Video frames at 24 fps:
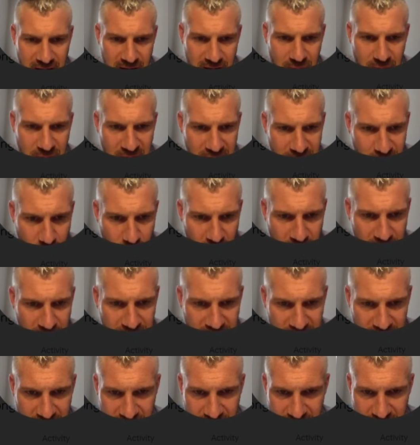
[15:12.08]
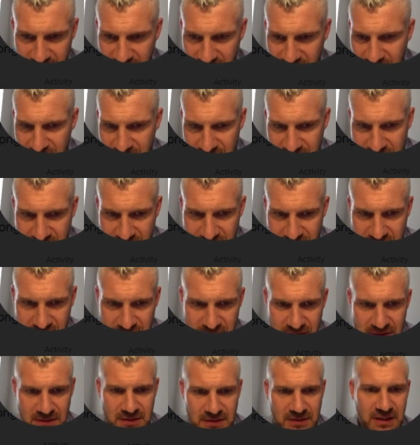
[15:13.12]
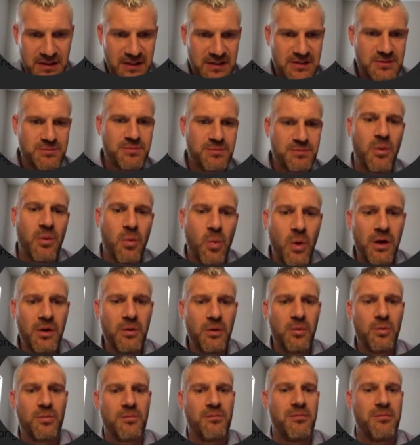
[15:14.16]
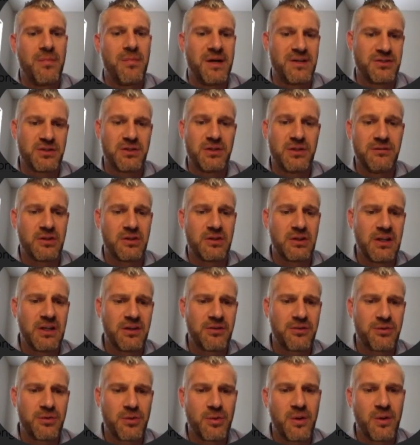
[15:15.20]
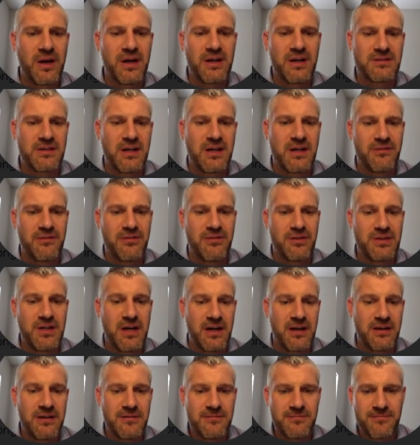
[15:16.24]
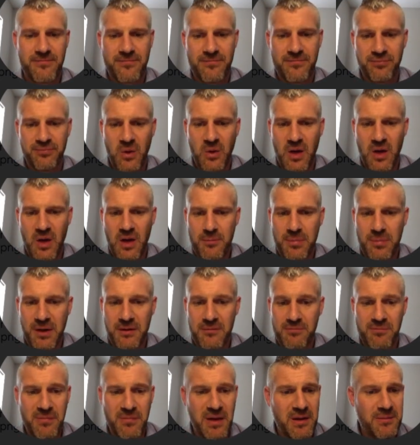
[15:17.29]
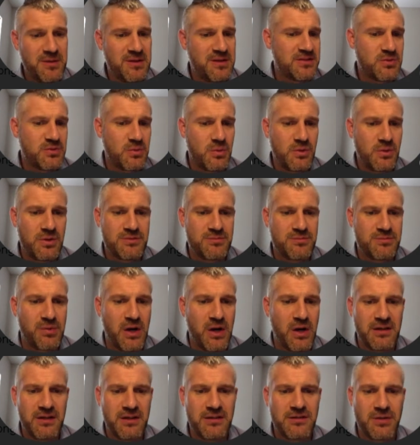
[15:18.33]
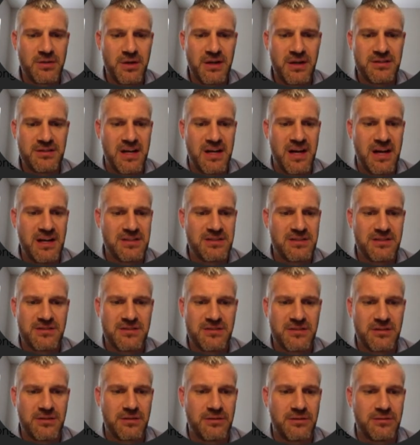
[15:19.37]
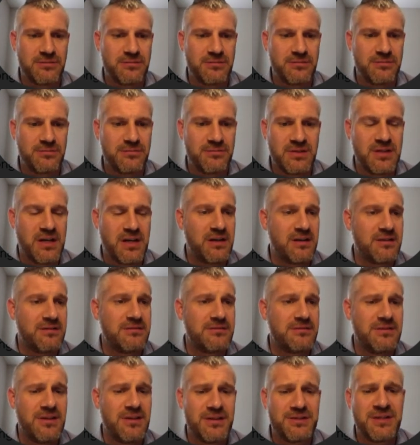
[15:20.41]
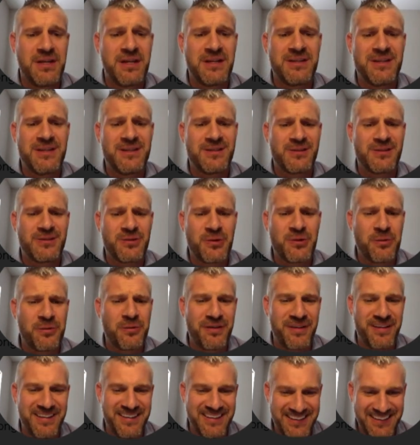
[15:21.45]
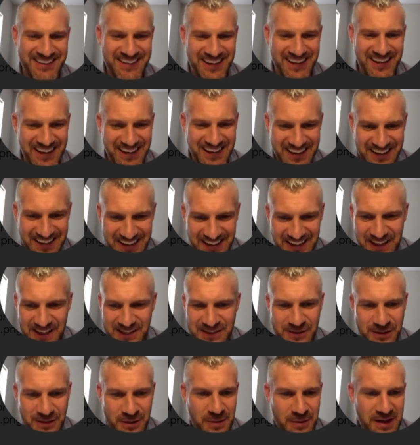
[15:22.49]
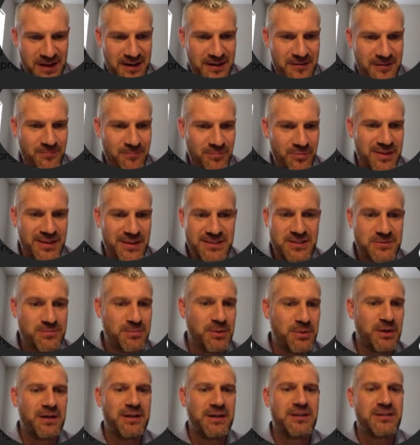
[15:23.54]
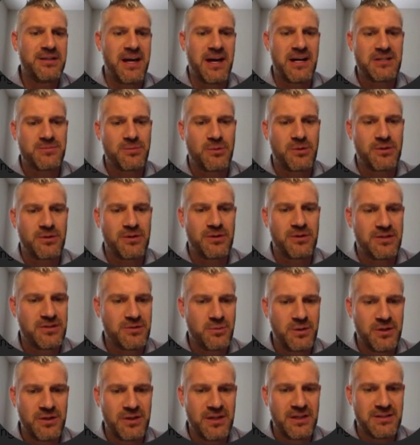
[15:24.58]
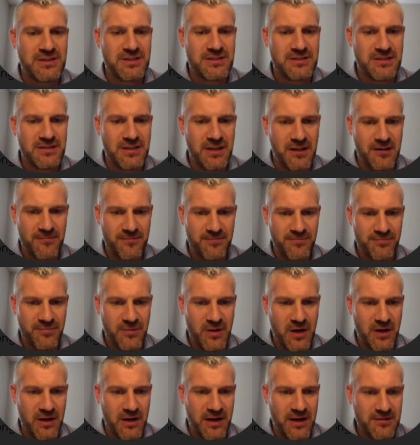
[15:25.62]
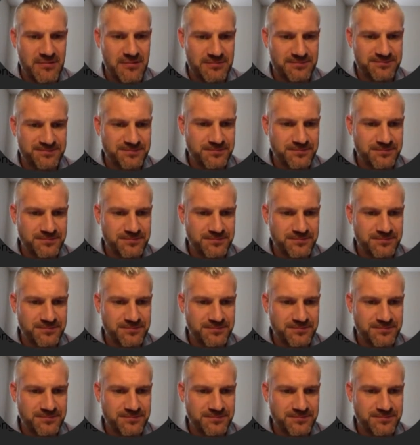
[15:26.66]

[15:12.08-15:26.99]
We have one that looks like it's, at least by one measure of a click-through rate, is kind of a dud. But maybe this one's brought in a transaction, so the dudness is over. Okay. So anyway, this is part of your dashboard. This is what you get to see. All right.